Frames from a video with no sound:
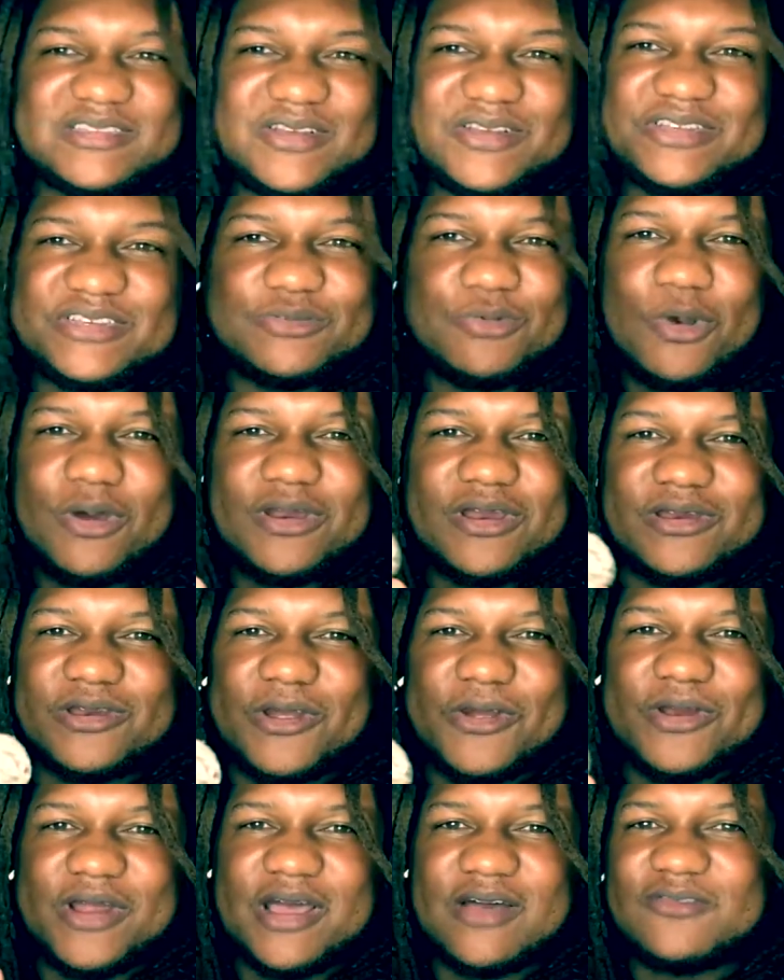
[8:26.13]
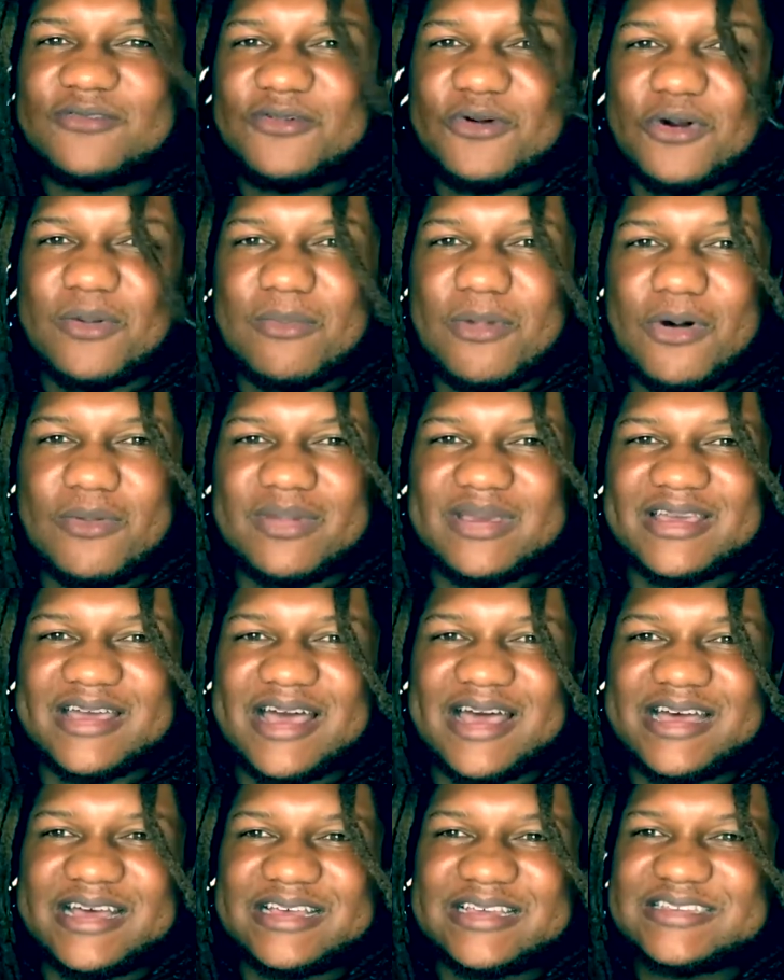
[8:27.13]
just wanted to nerd out for a moment,
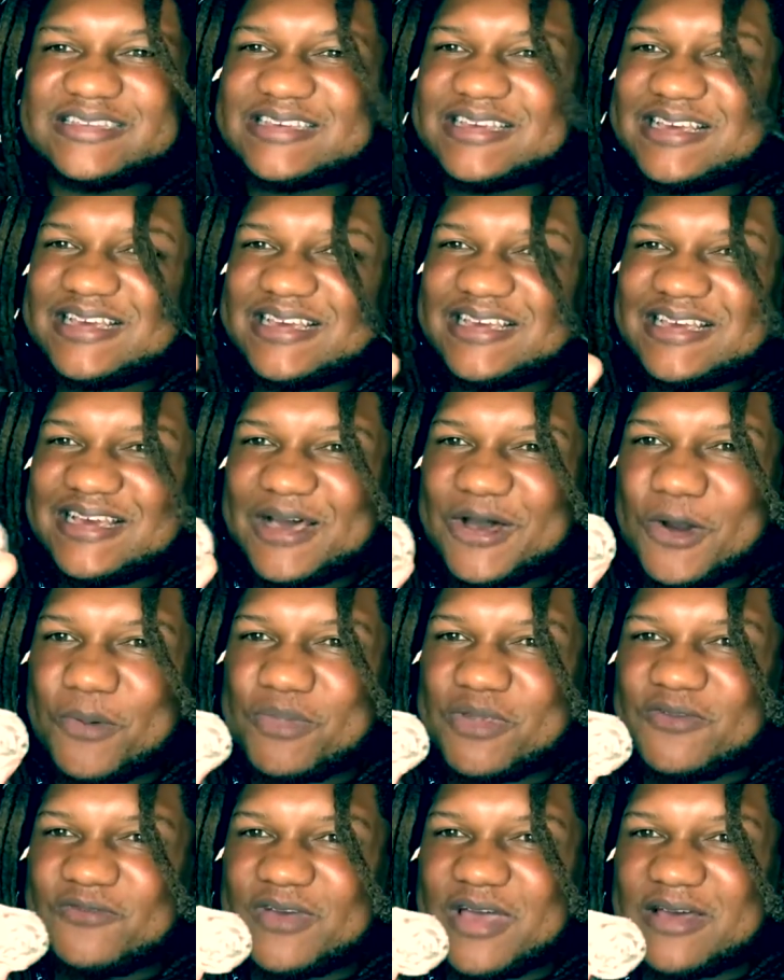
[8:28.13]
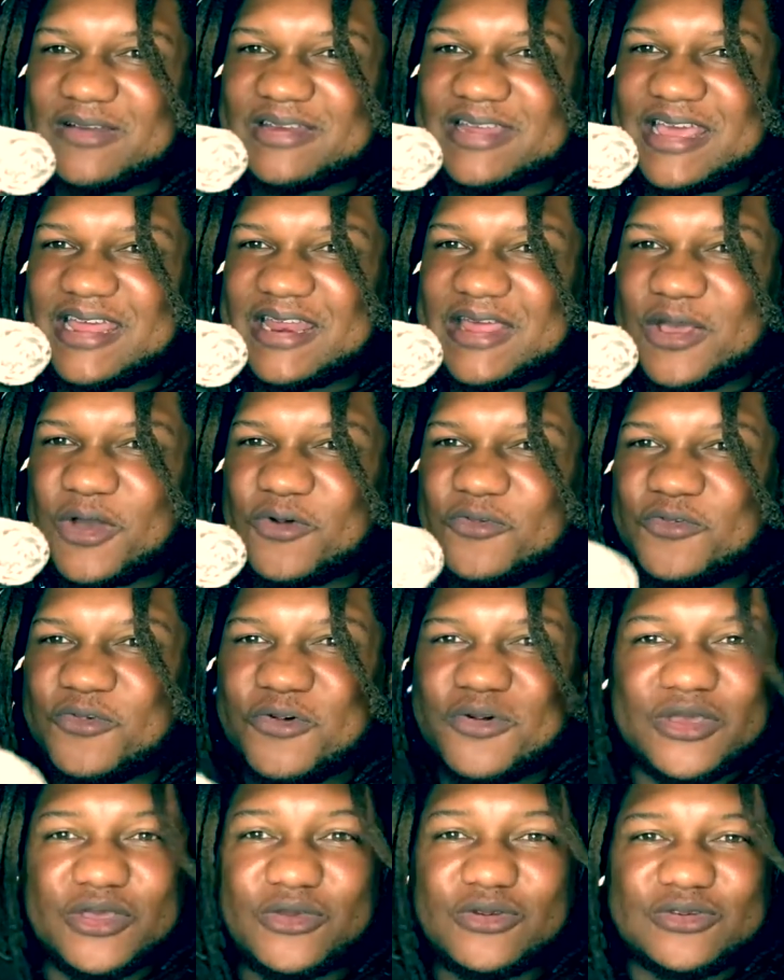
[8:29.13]
guys. I hope you found that helpful
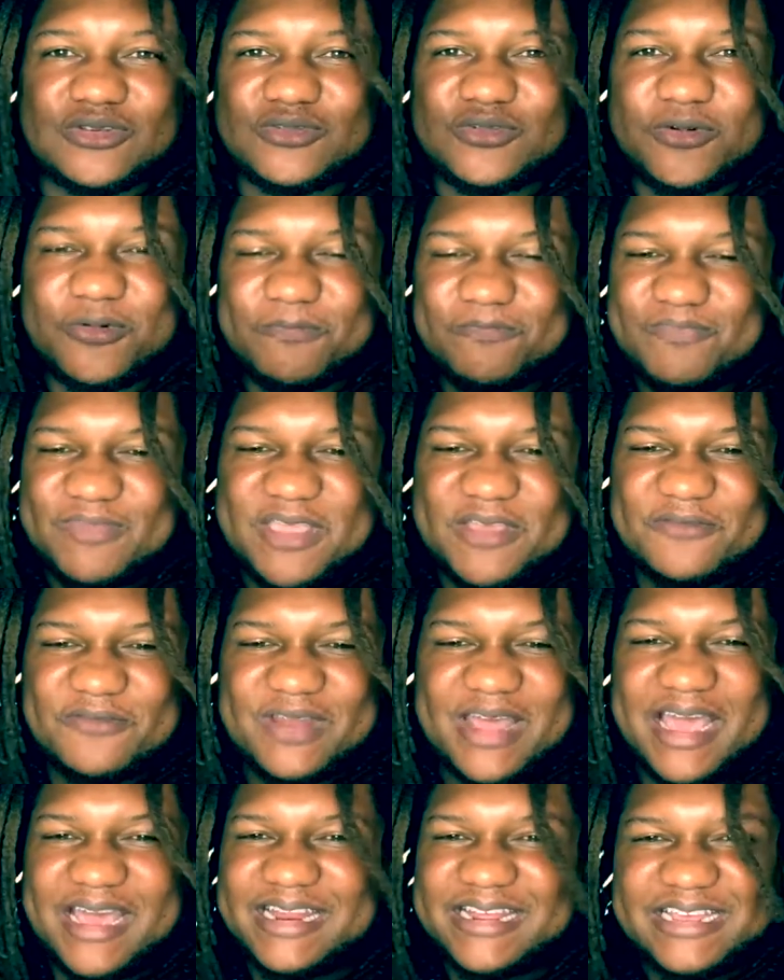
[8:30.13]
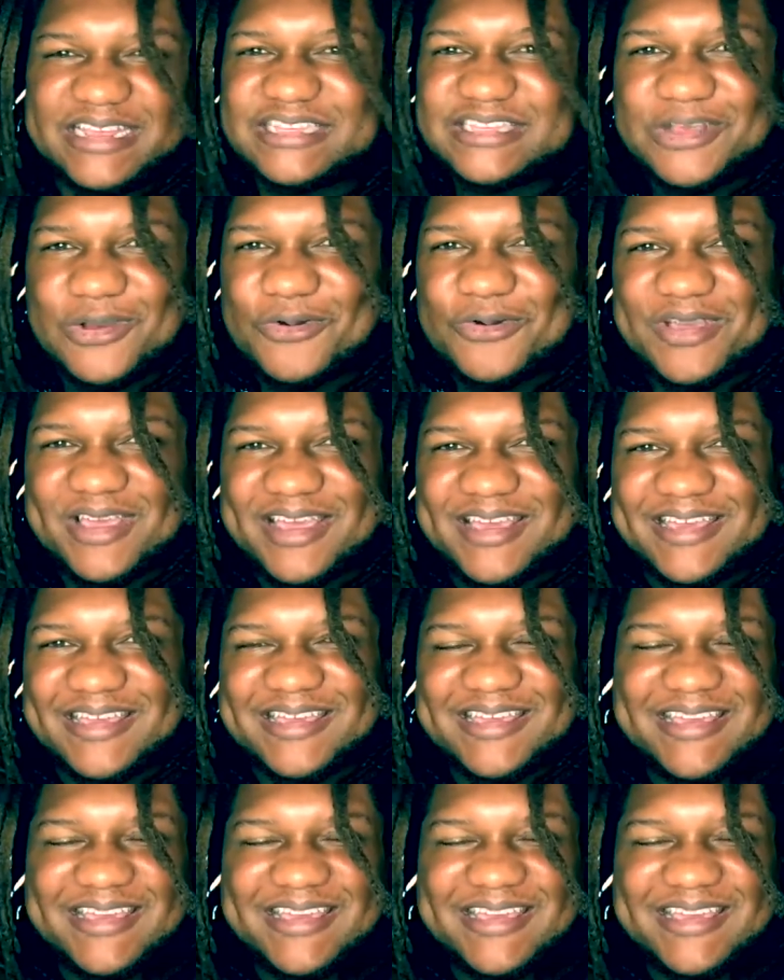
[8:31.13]
or useful. If not, it's okay.